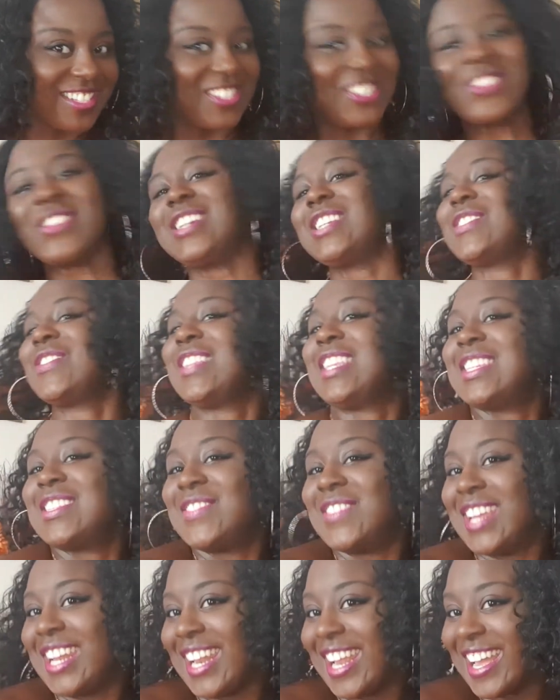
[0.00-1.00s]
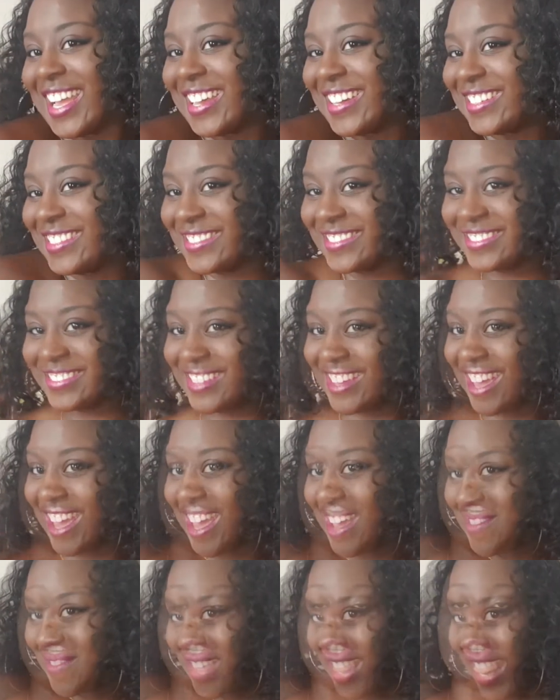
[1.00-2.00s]
choice for this video.
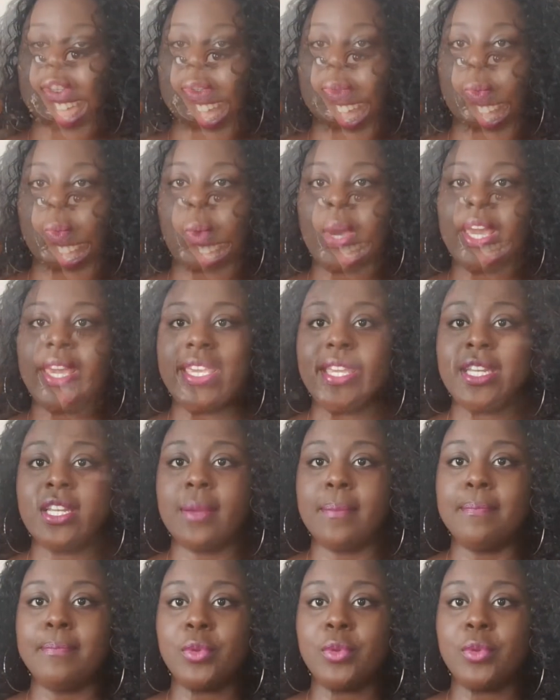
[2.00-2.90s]
Suede